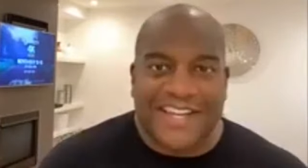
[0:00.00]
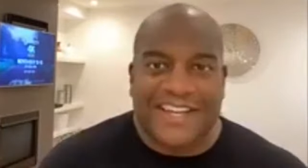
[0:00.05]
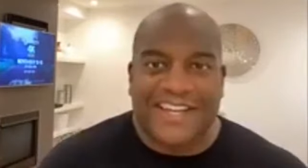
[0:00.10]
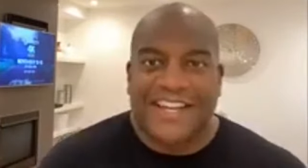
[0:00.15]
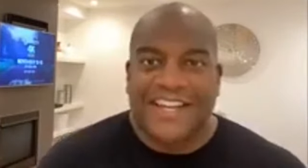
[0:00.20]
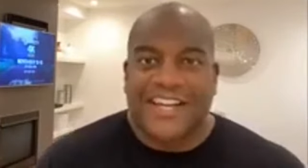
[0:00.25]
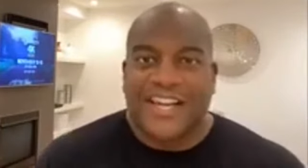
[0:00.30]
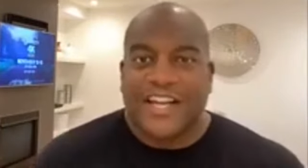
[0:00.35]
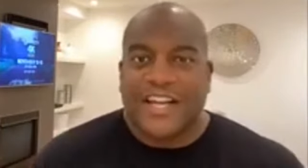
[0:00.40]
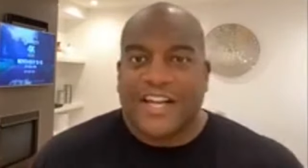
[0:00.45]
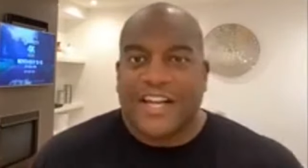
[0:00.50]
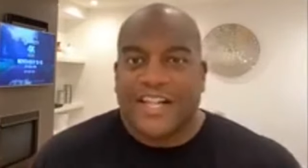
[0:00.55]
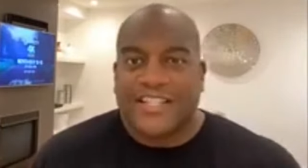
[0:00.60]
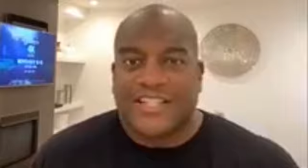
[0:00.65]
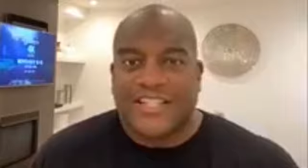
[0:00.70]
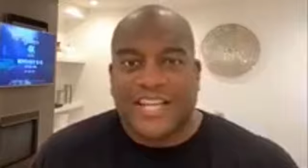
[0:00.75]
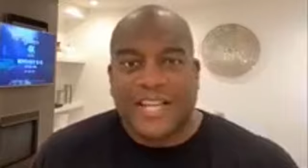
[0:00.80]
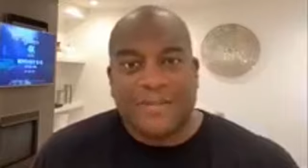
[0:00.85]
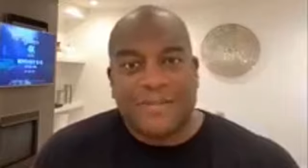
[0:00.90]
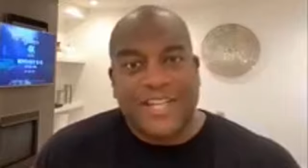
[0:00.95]
And
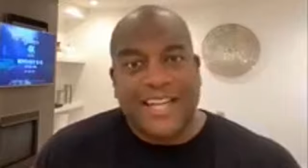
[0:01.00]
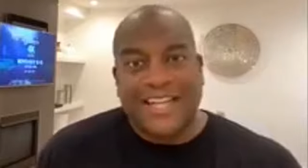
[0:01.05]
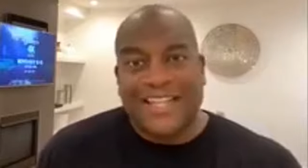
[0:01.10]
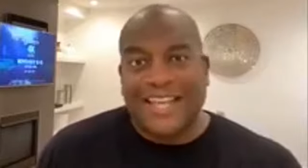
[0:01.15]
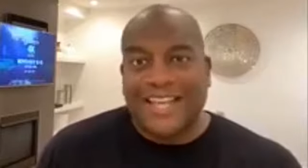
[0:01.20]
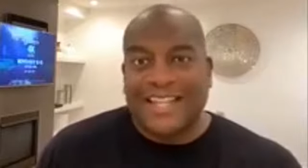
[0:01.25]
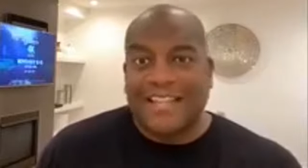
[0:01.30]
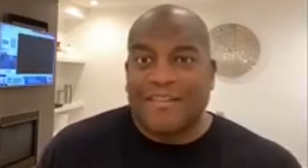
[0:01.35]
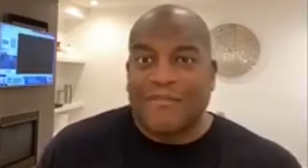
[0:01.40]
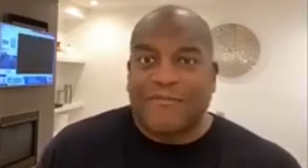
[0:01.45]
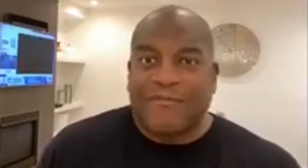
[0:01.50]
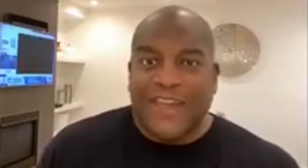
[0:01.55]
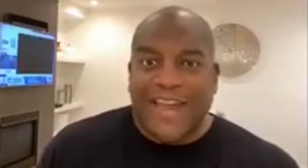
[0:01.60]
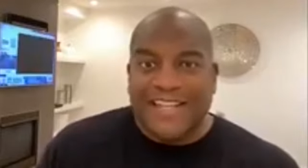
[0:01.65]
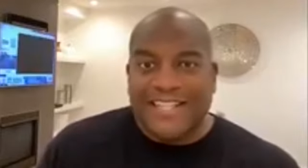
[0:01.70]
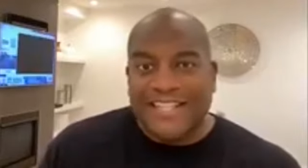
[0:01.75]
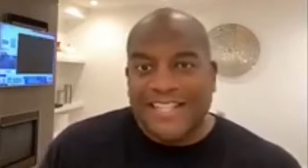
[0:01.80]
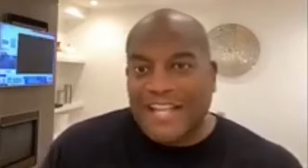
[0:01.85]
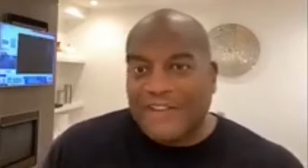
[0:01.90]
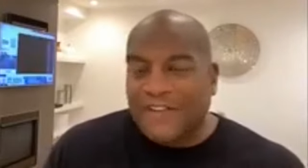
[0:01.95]
it seems like they, the
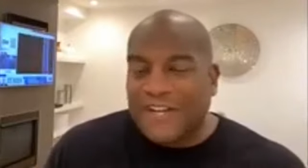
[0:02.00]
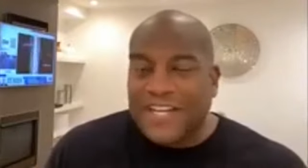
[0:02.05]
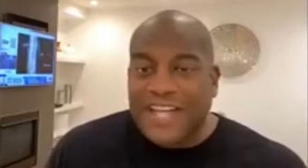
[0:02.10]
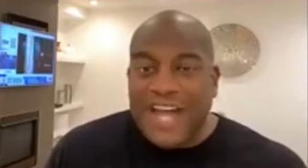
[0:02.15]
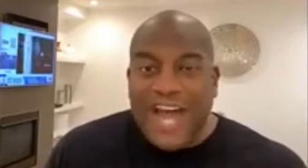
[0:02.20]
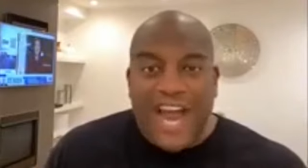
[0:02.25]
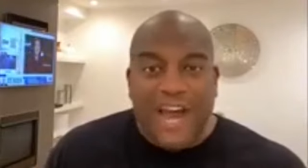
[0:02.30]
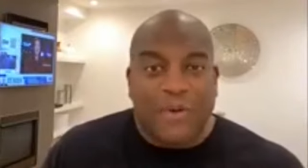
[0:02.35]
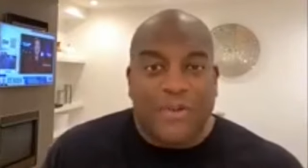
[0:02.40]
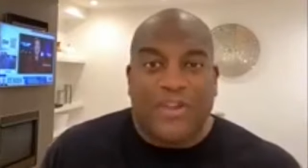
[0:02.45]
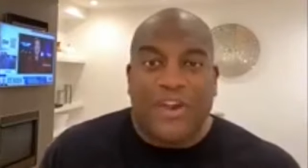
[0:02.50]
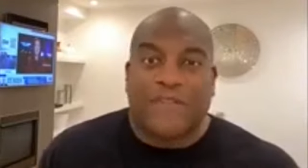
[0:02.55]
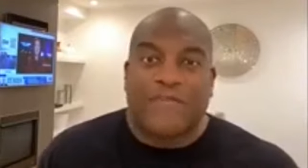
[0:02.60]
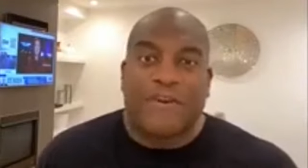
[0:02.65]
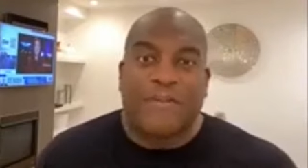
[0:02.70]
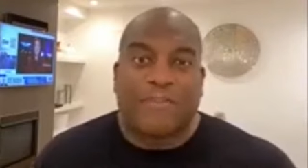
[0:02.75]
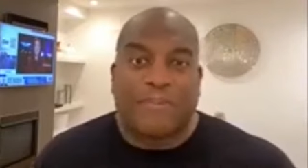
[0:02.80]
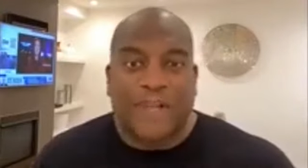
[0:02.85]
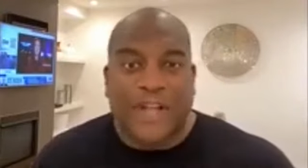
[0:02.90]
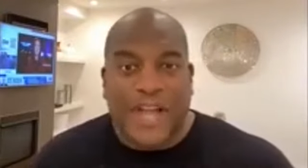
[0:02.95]
fans live and die with
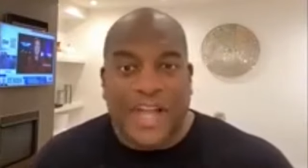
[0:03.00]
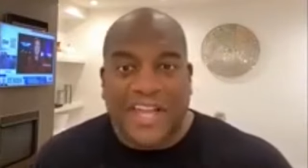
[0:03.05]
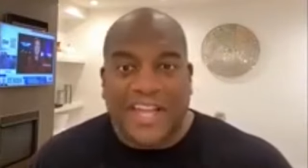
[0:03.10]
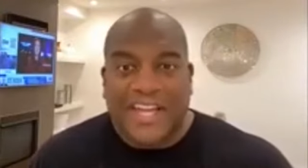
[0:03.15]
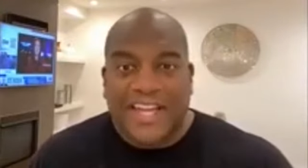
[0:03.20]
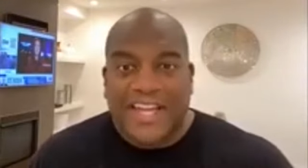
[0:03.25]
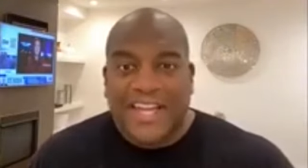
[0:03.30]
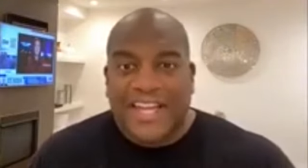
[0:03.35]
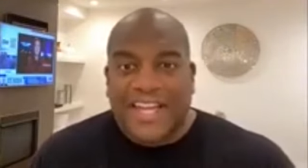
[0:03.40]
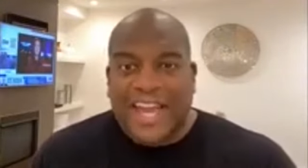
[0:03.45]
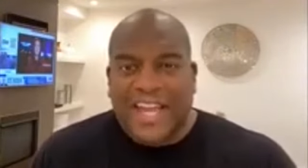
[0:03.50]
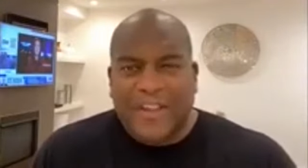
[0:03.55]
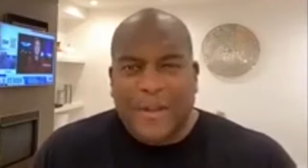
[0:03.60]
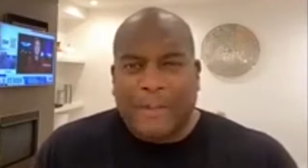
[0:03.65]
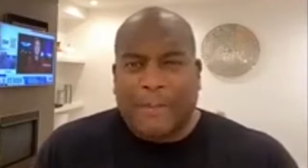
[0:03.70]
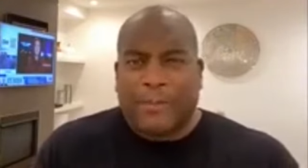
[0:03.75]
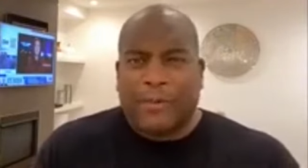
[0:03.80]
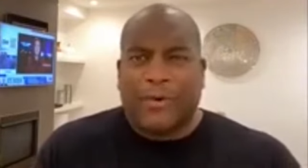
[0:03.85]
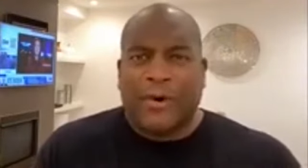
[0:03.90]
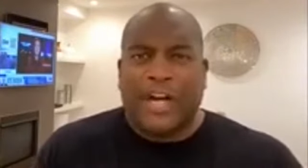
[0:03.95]
every play and
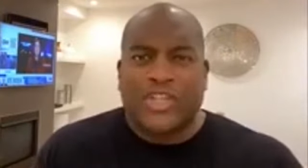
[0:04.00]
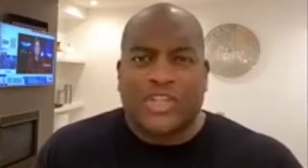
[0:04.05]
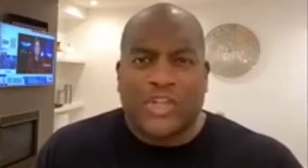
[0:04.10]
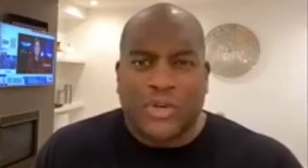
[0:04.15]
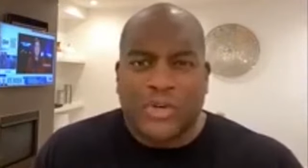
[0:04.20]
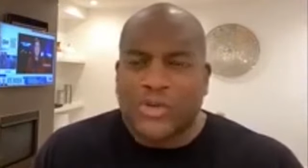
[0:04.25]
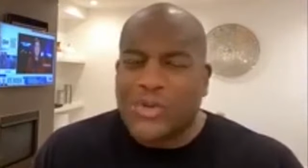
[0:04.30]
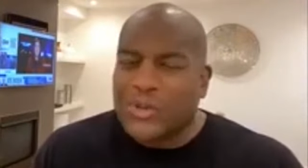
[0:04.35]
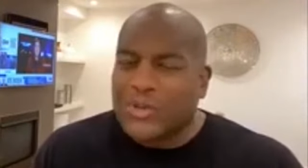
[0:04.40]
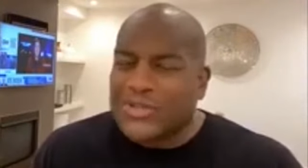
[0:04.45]
the pressure.